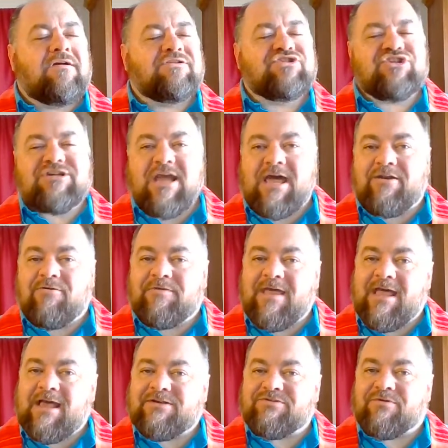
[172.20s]
shadow
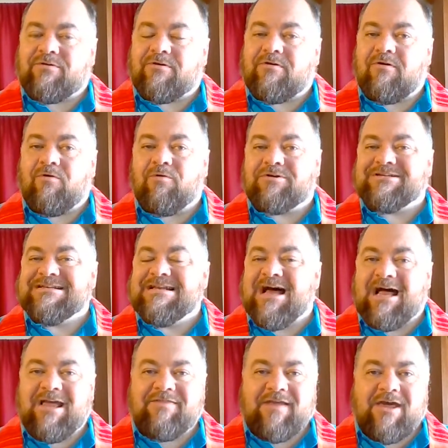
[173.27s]
that or or
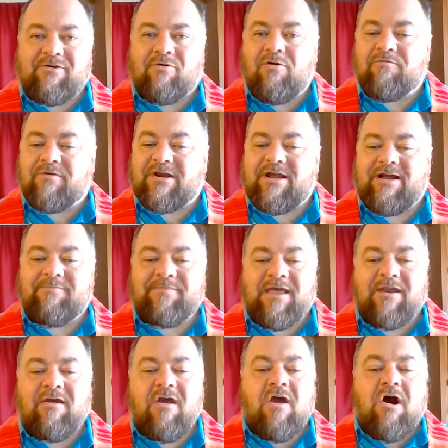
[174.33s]
deny that or overcome
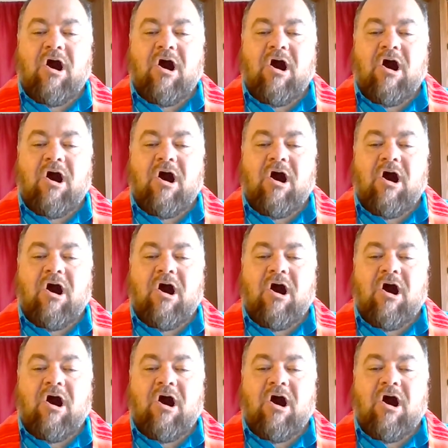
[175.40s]
that